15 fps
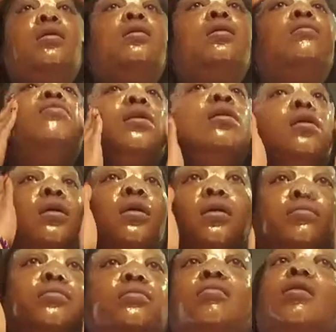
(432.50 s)

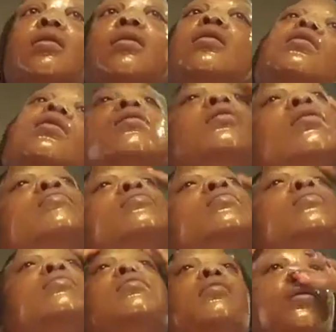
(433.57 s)

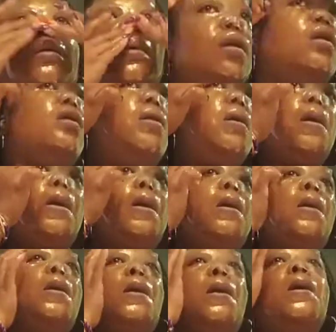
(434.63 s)

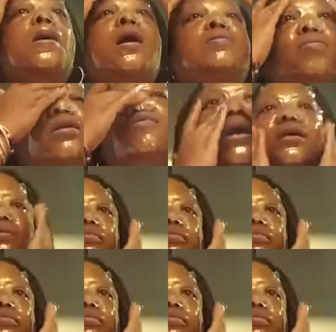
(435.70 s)
No one is speaking in this clip.